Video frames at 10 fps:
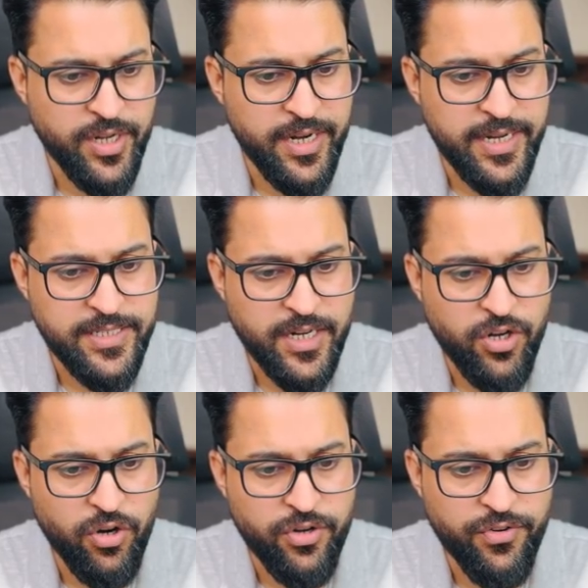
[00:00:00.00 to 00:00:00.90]
unless the
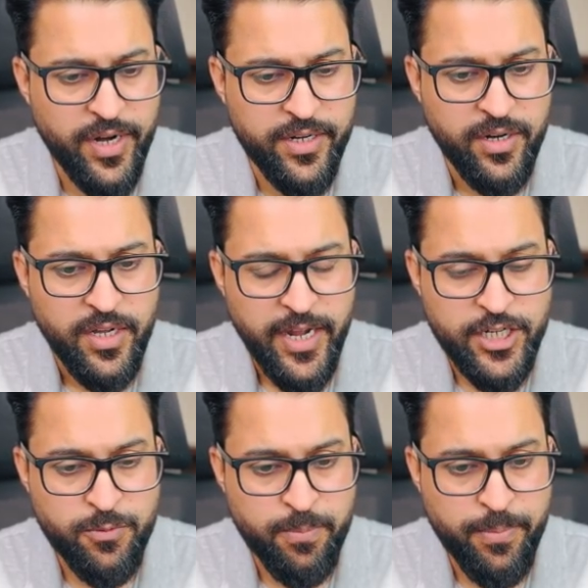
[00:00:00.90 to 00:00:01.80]
contract
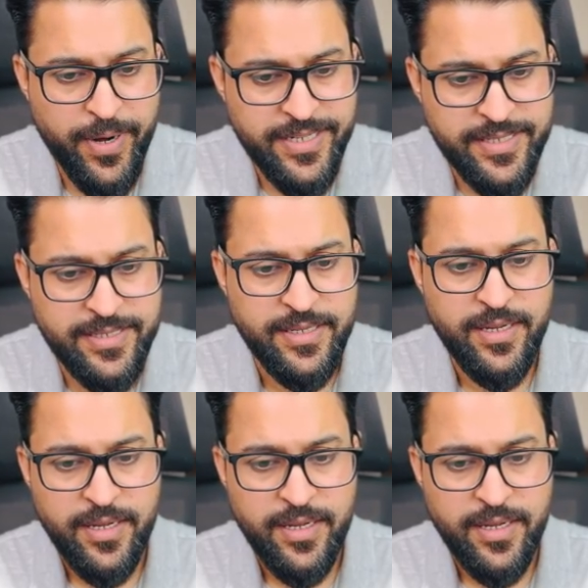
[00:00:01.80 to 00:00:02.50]
express